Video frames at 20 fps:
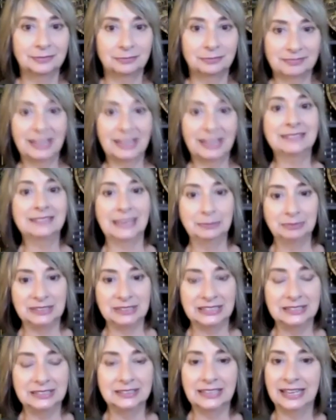
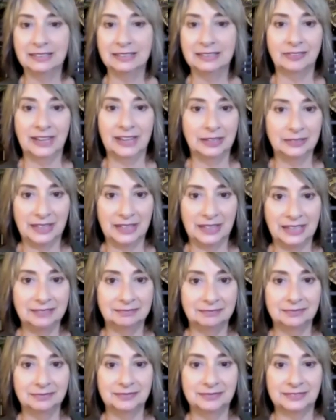attempted and found that
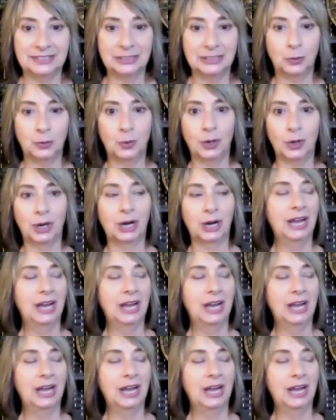didn't work?